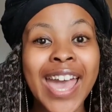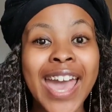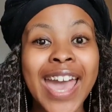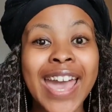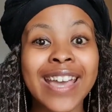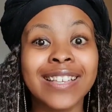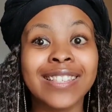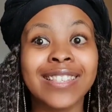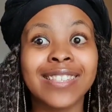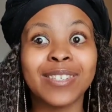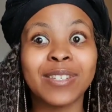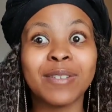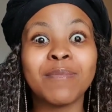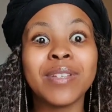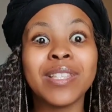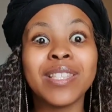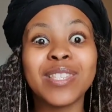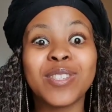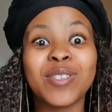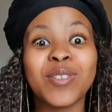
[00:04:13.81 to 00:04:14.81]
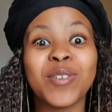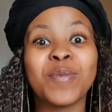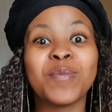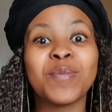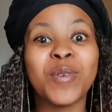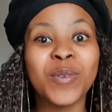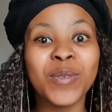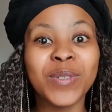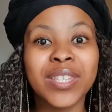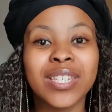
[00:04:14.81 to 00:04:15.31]
examines your
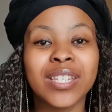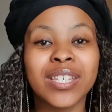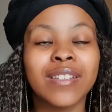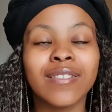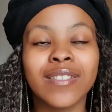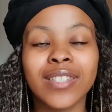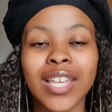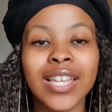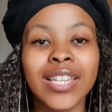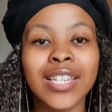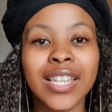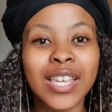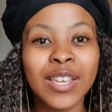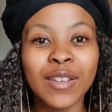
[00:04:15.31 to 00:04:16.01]
motives and